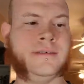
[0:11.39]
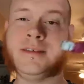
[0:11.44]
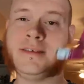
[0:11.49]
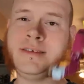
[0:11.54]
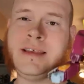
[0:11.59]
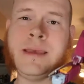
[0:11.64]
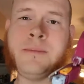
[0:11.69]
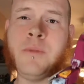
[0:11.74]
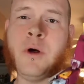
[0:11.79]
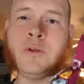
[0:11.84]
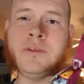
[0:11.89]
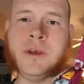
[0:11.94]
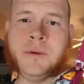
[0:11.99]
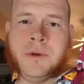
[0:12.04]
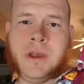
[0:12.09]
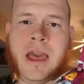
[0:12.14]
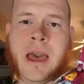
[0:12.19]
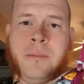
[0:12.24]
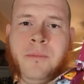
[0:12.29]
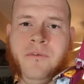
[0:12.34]
It's the same mold that
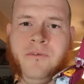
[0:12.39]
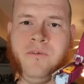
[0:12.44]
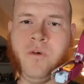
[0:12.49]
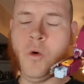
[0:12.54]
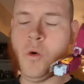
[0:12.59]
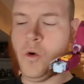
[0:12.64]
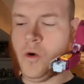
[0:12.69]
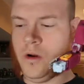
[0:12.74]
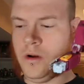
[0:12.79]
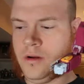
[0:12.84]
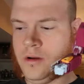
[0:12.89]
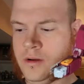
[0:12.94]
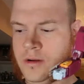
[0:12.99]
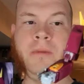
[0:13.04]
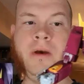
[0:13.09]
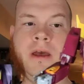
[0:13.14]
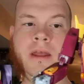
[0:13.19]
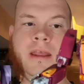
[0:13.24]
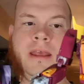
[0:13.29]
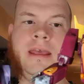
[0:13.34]
we got before,
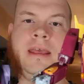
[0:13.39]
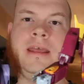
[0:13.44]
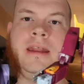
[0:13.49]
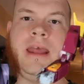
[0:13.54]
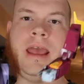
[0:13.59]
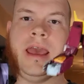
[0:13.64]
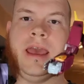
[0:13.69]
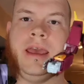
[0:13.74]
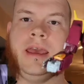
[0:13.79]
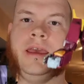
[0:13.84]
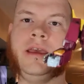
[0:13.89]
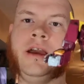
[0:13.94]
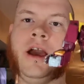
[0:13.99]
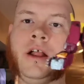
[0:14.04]
but in a